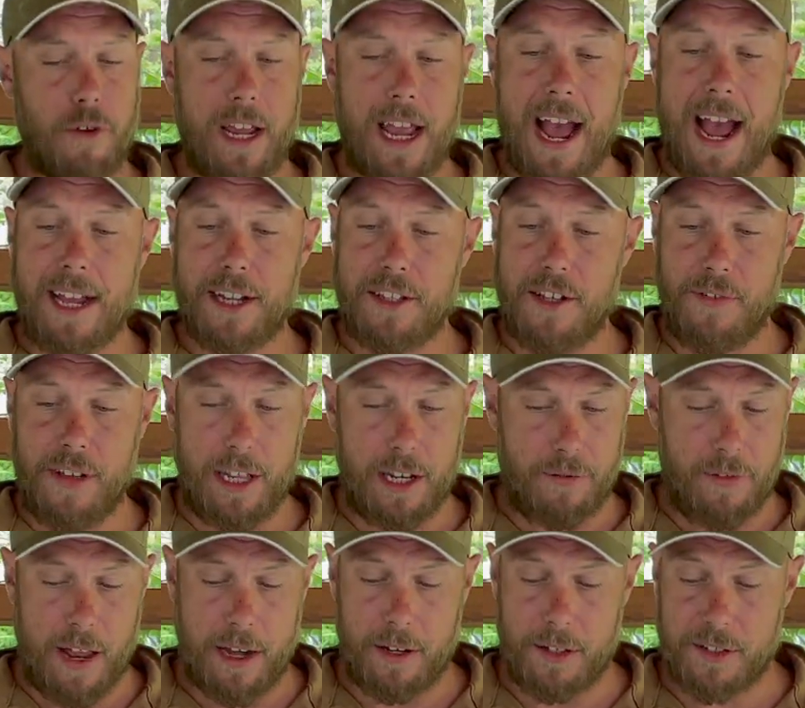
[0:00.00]
active ear
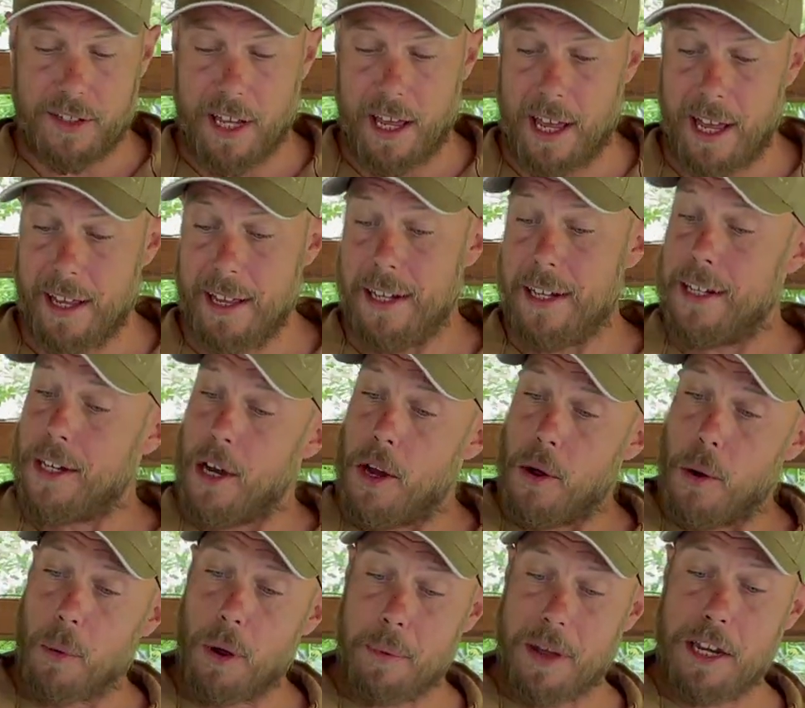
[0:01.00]
defenders here.
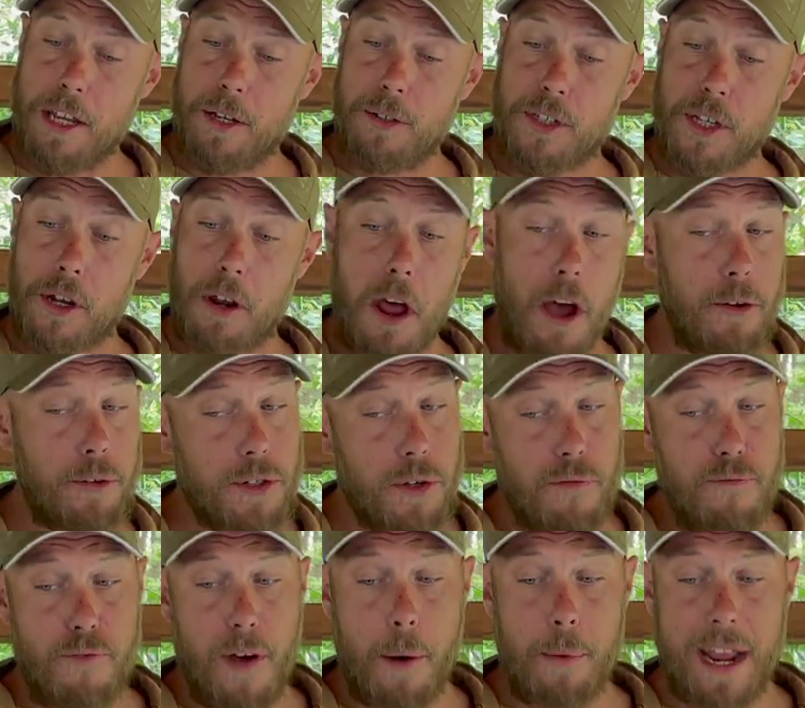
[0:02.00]
We've been using those,
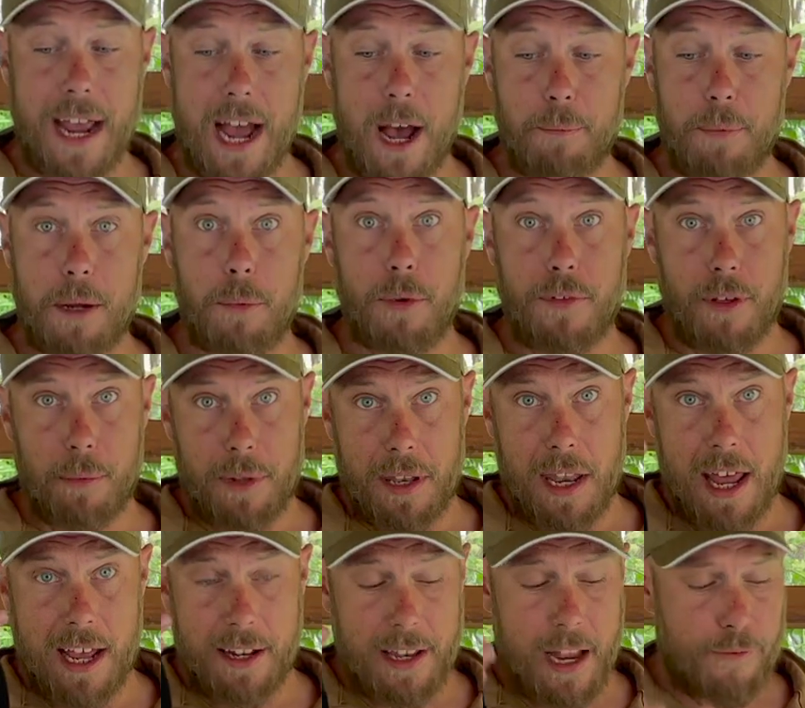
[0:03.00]
very happy with them, and
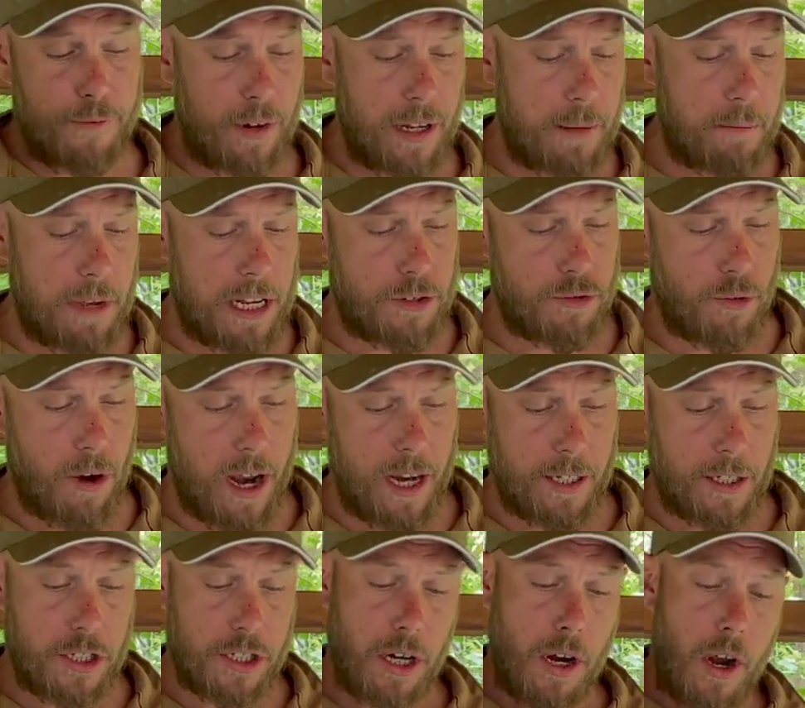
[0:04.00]
they're definitely
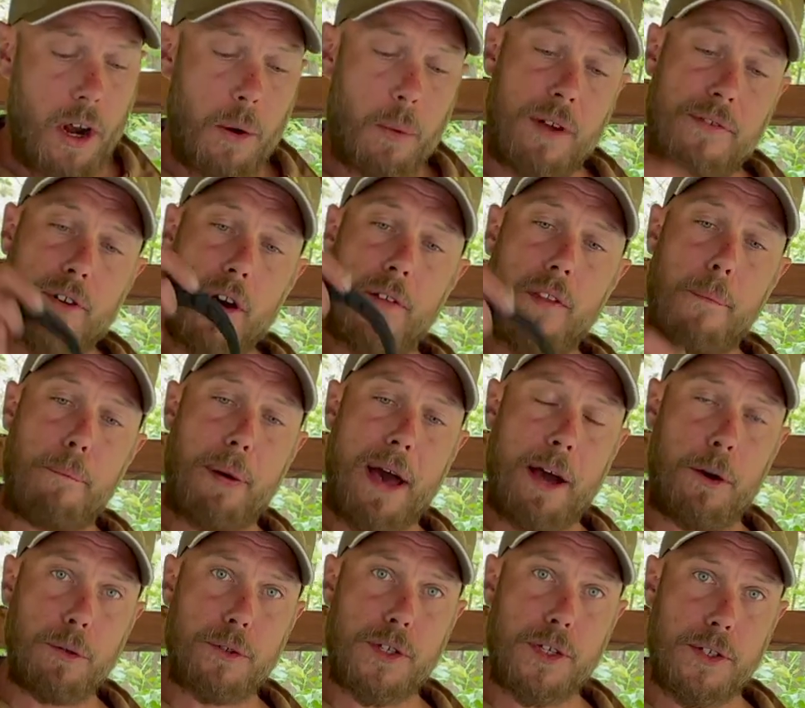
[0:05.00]
mid-range. We've got the
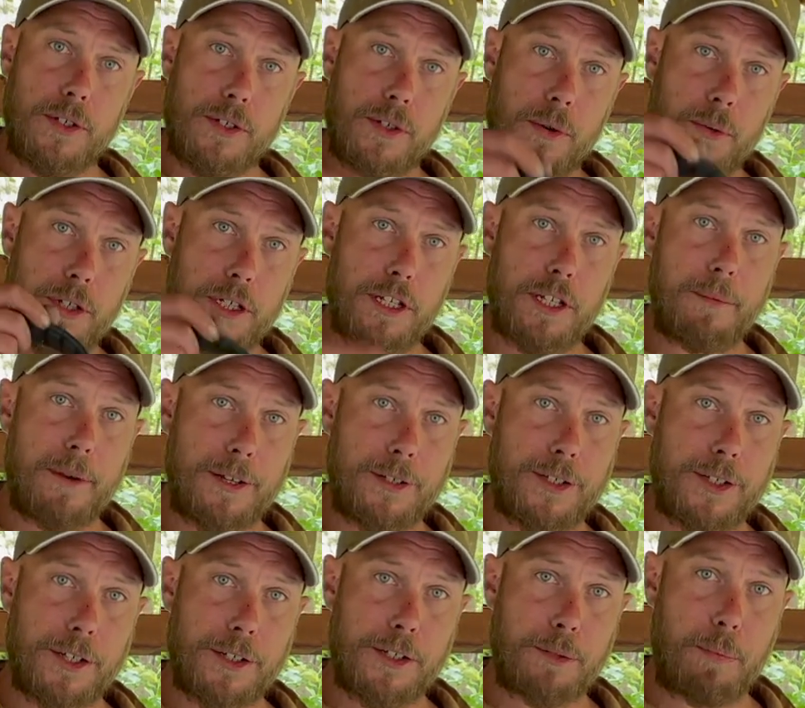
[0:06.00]
Pelters, which are the
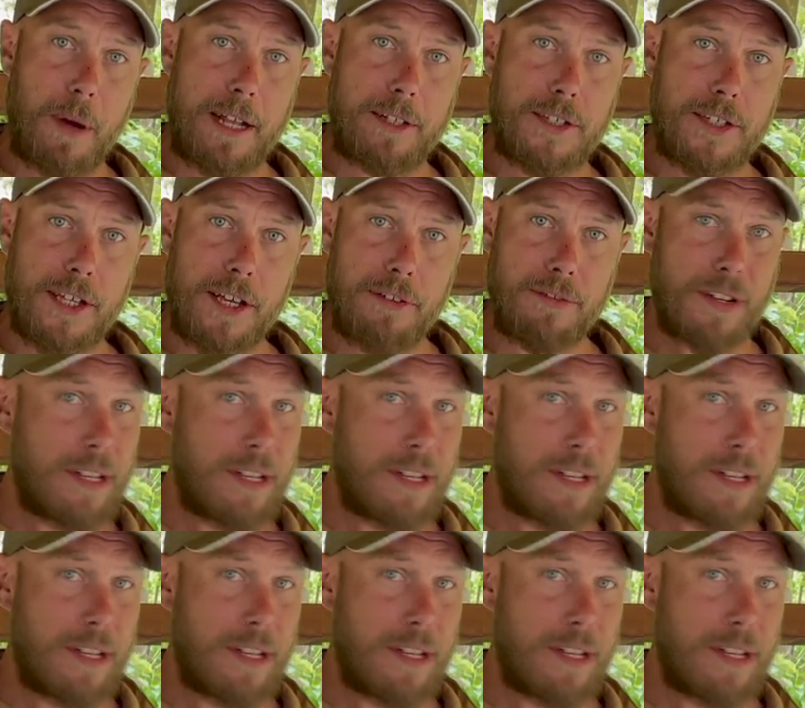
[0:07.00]
most expensive.